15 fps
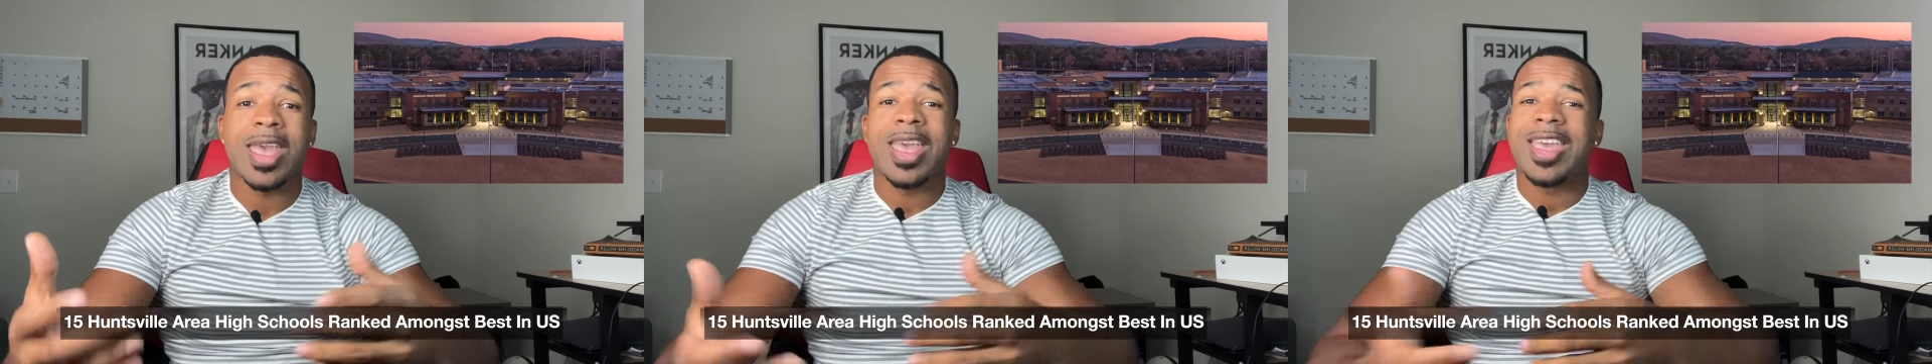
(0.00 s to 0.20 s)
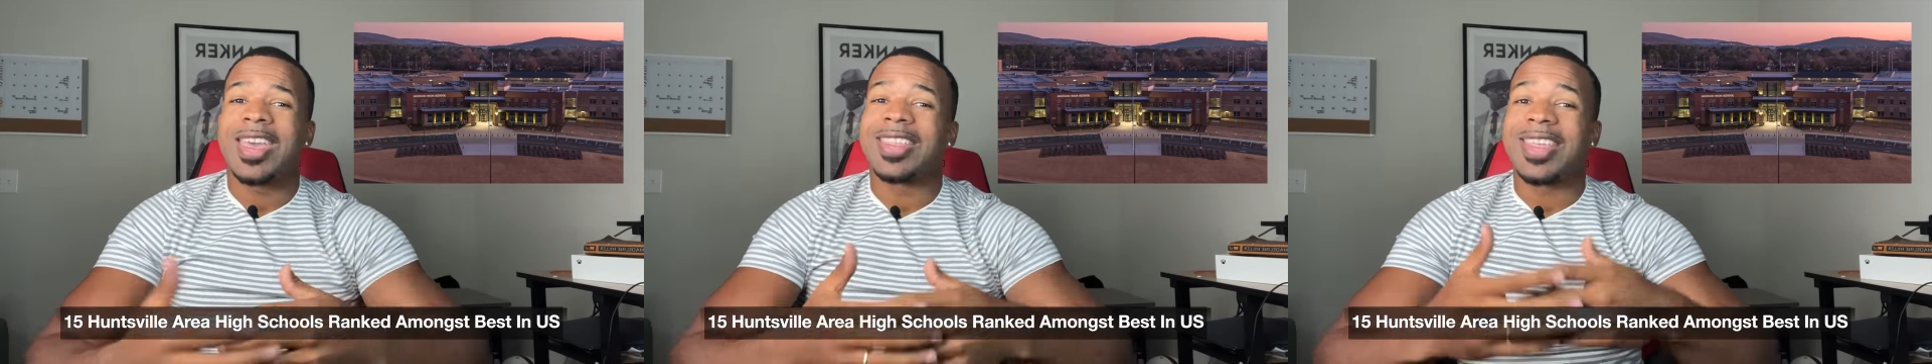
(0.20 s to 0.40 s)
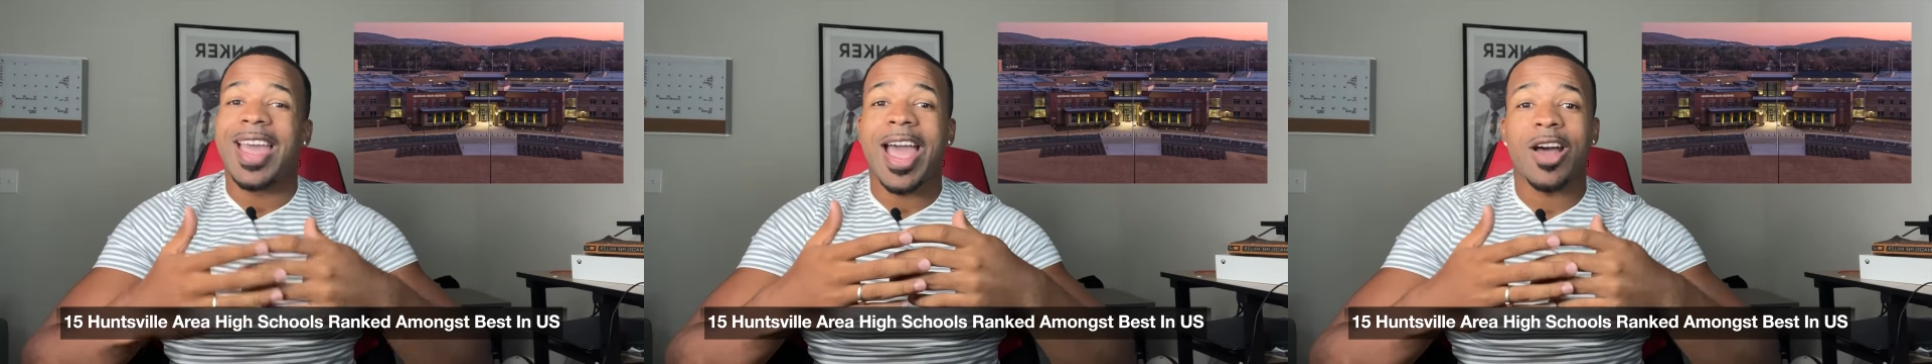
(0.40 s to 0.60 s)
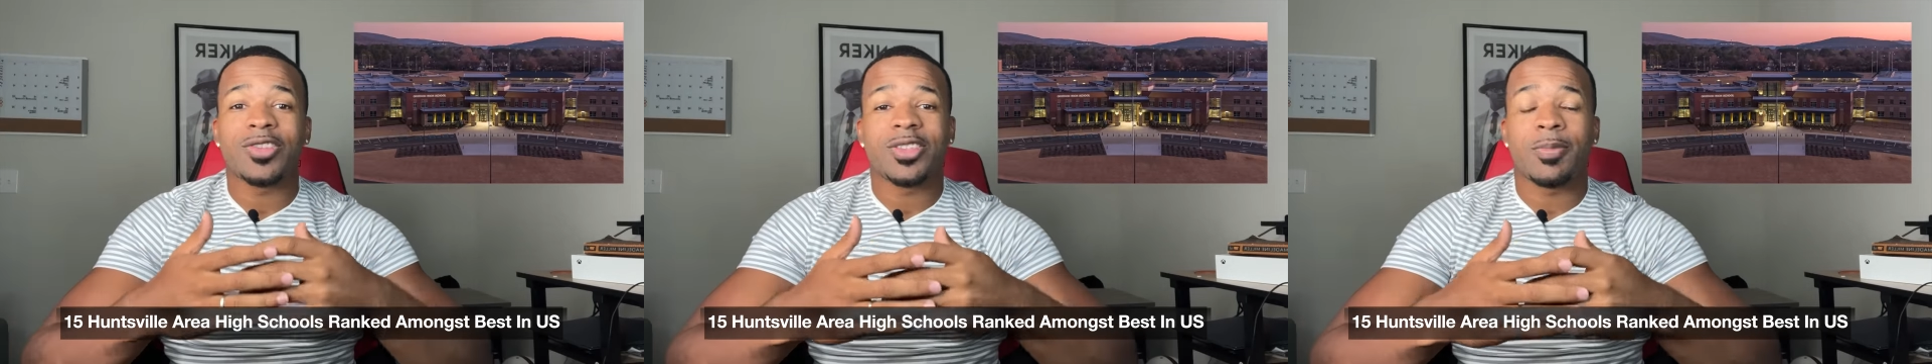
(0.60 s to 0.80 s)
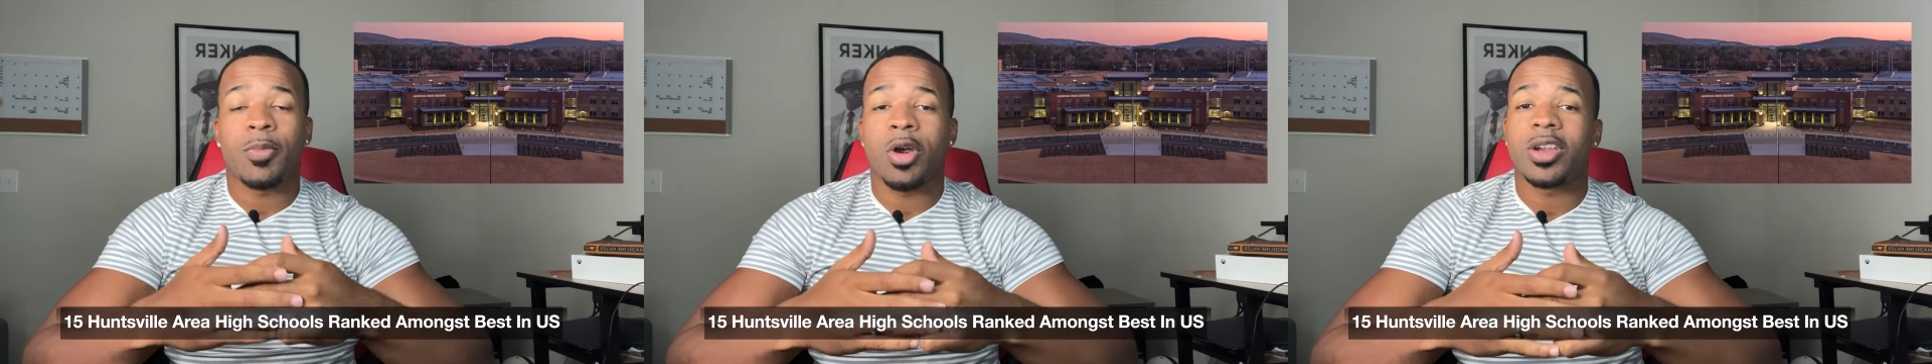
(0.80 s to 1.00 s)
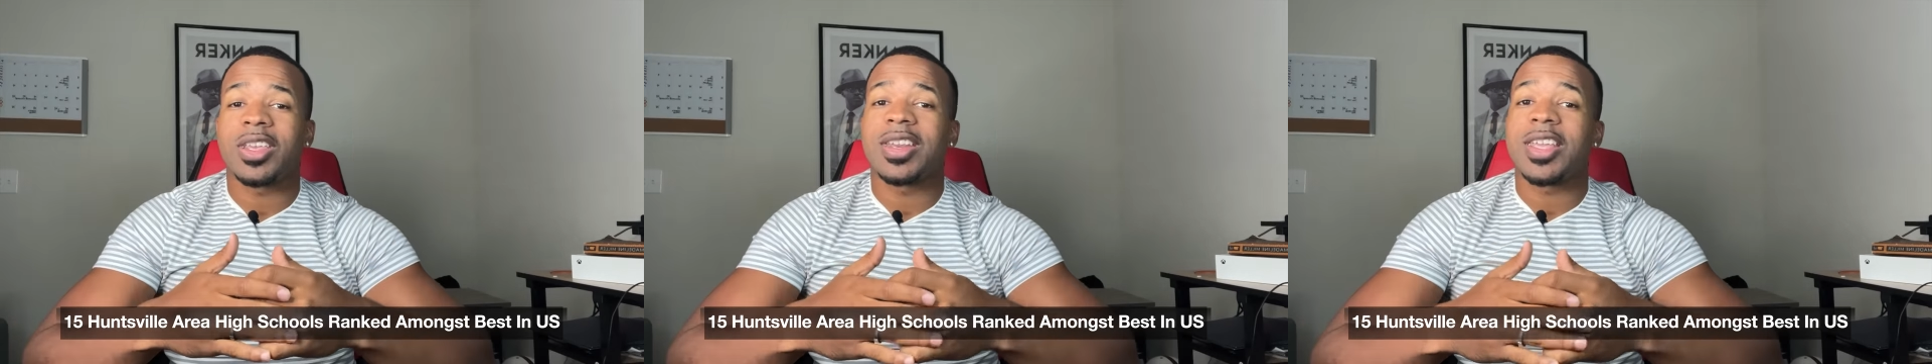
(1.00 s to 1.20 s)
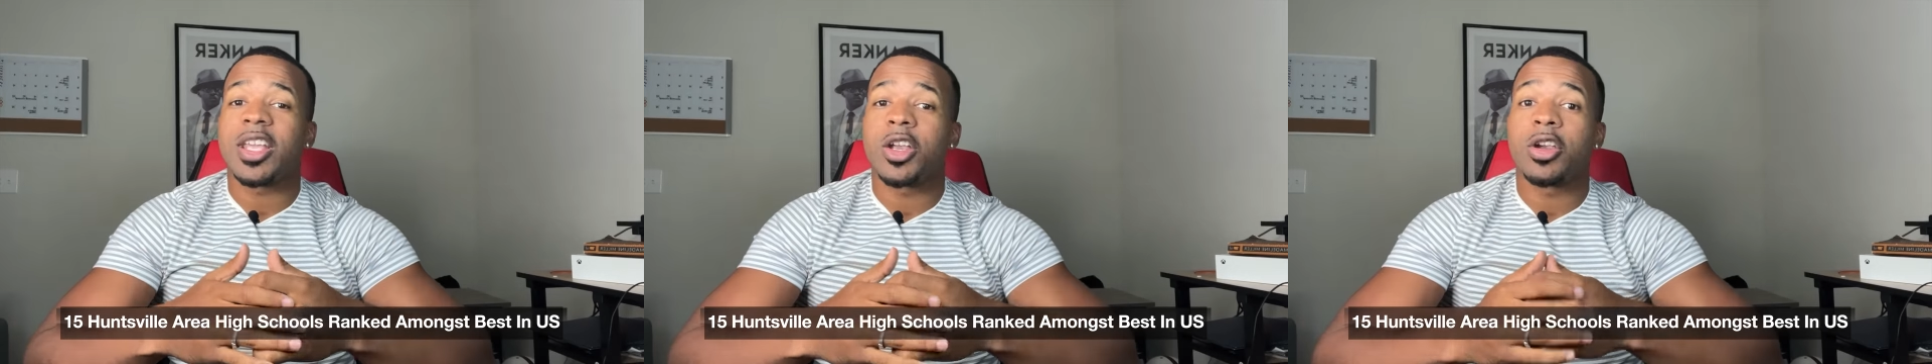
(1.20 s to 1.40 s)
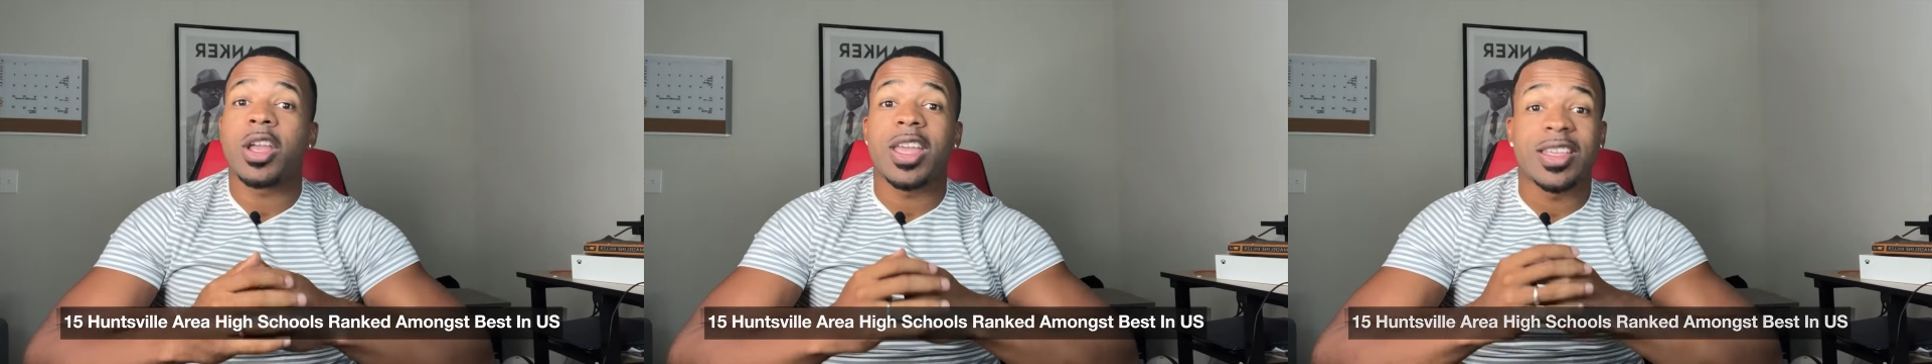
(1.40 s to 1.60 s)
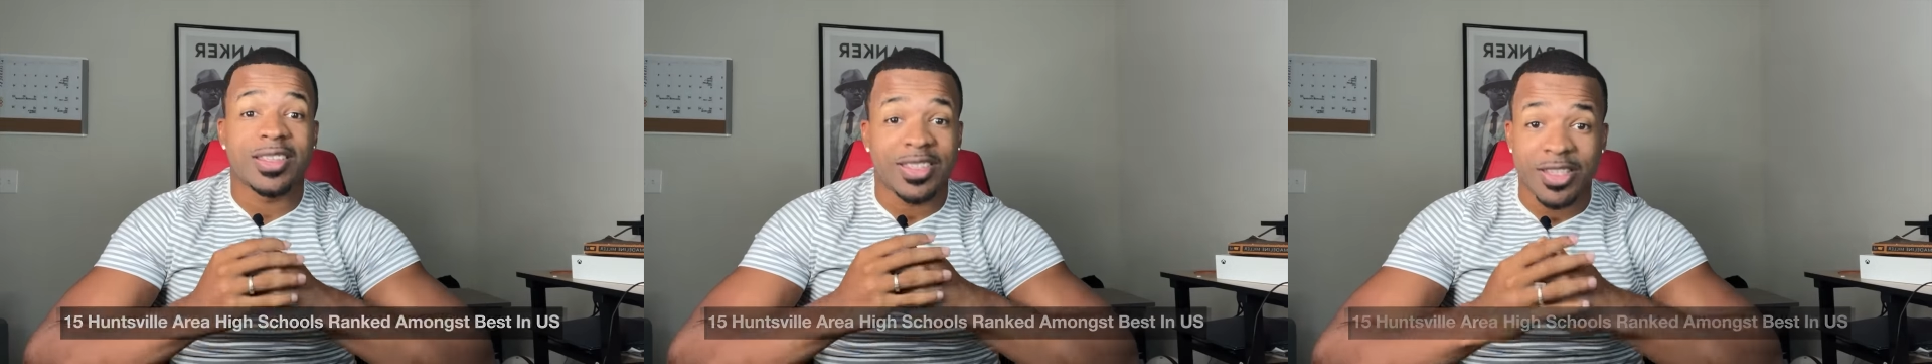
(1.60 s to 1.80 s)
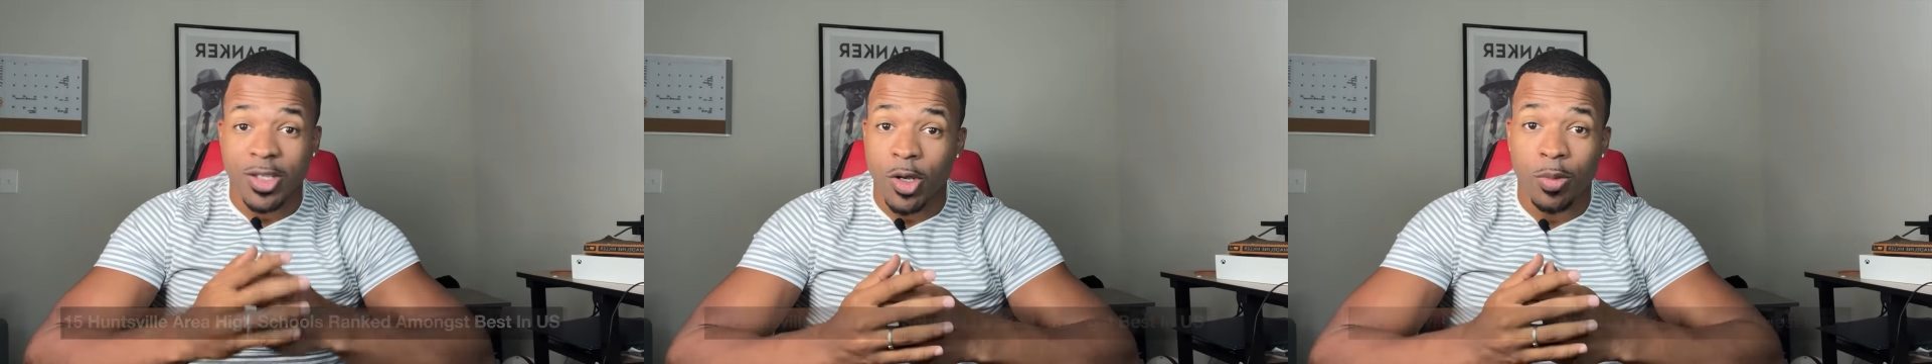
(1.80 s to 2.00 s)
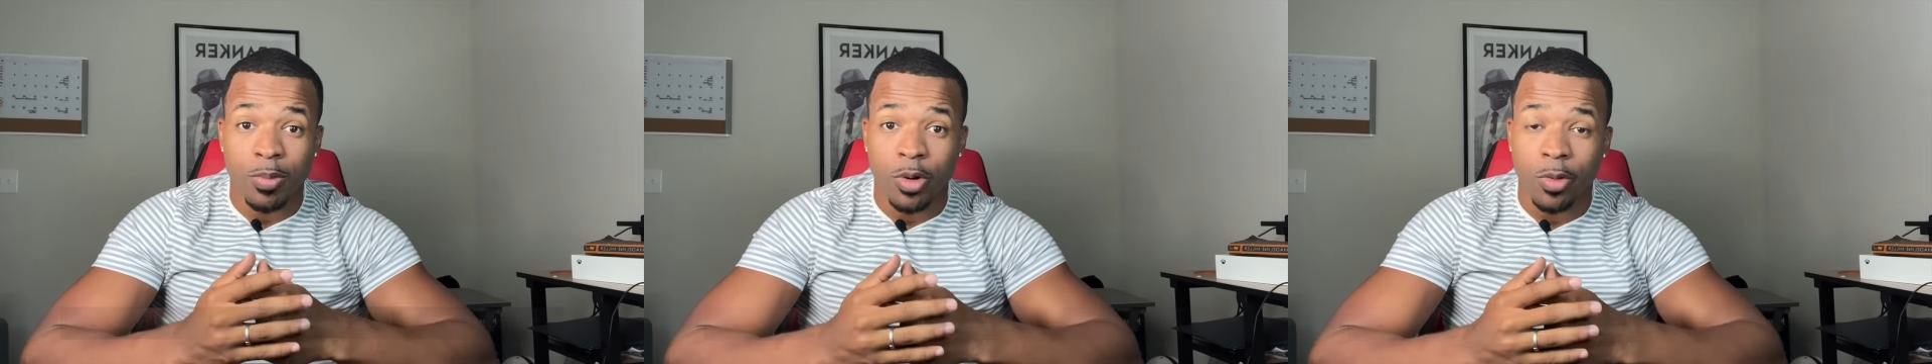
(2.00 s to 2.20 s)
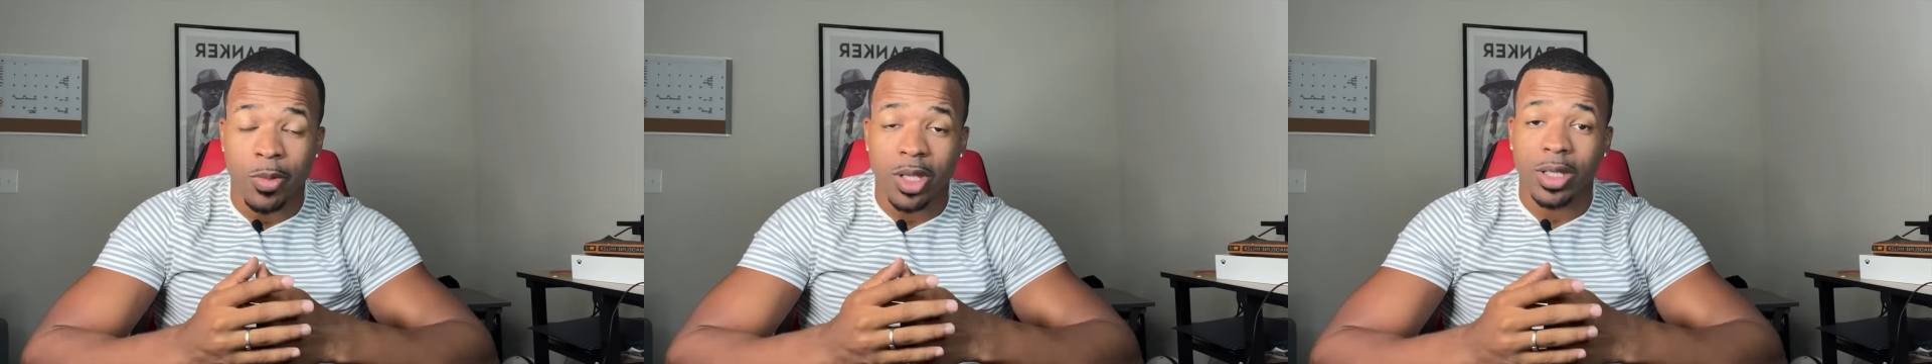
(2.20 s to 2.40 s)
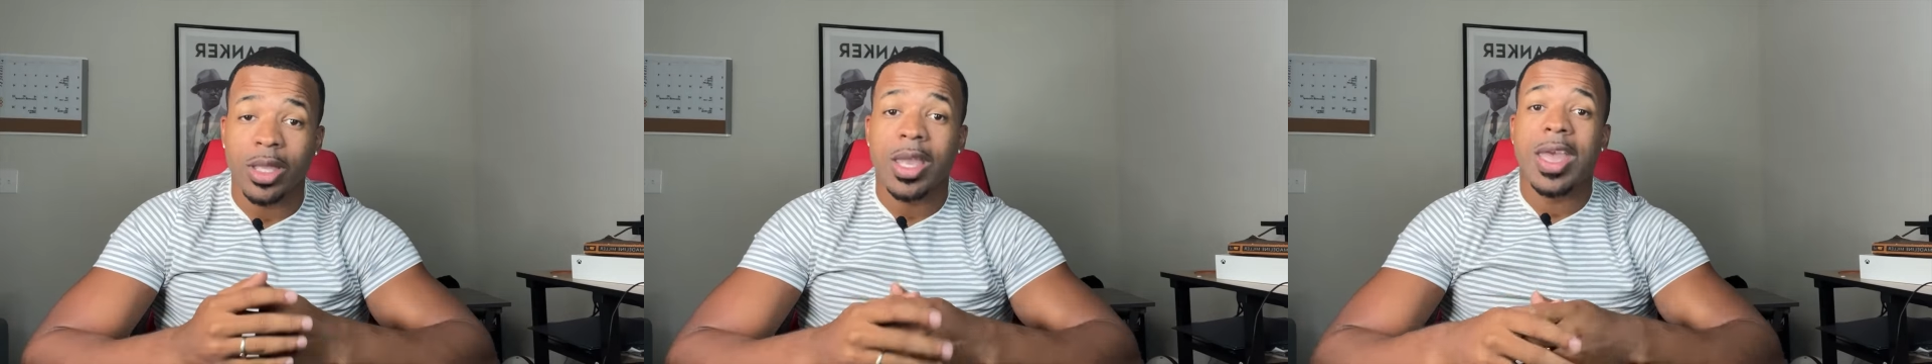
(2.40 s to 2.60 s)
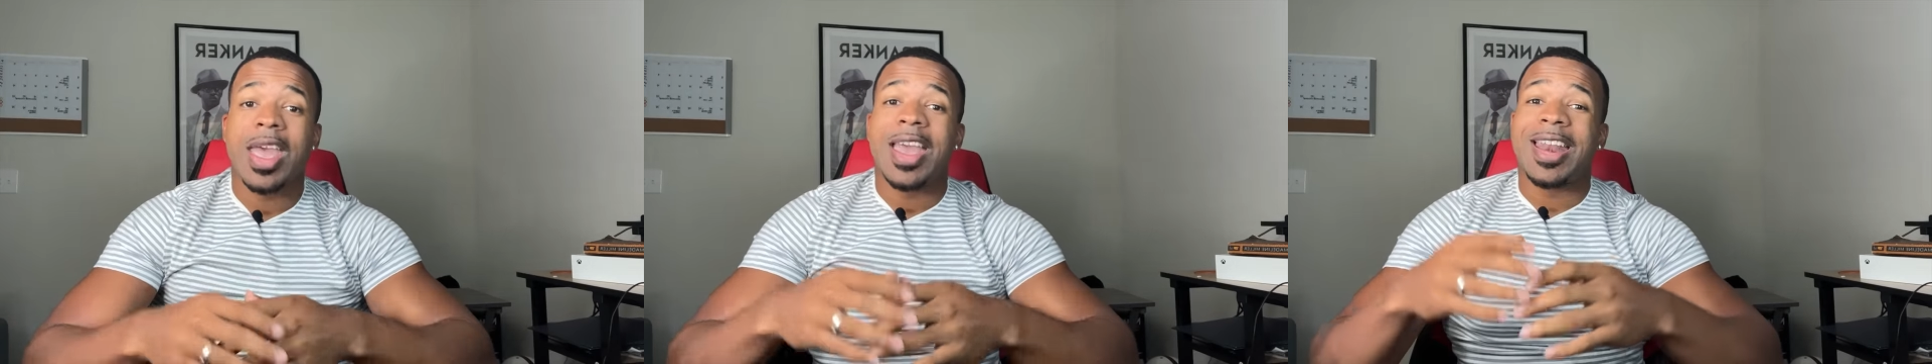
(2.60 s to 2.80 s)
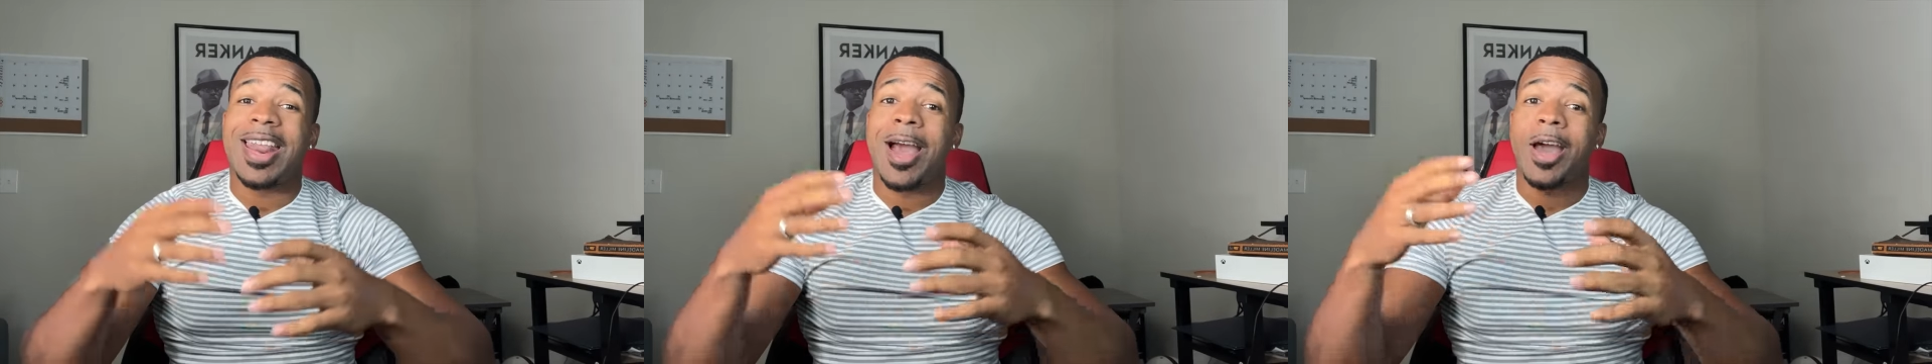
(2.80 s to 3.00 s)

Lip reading: And the housing market here is still booming. Now,